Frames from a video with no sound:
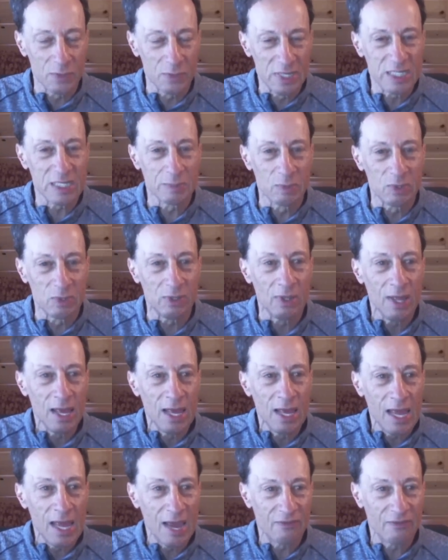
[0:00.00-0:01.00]
reasonable
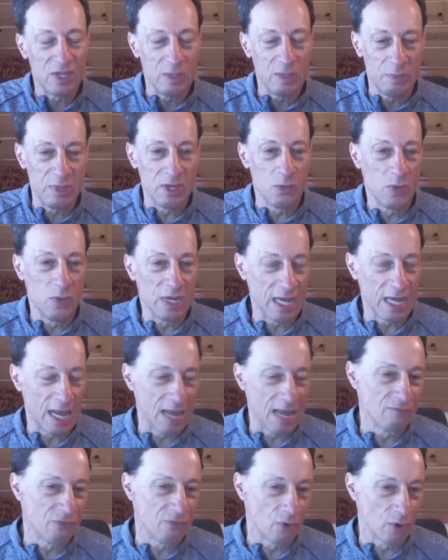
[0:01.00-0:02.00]
FTP we can
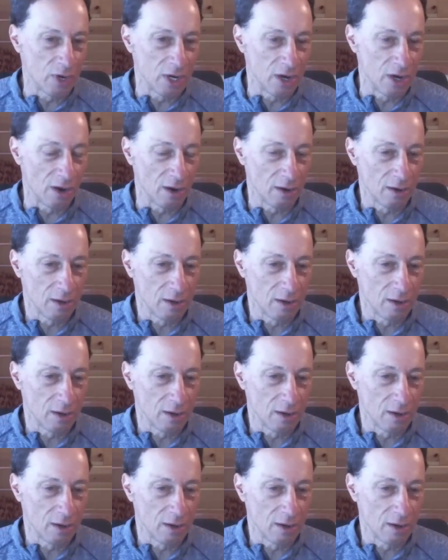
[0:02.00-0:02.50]
aim for here?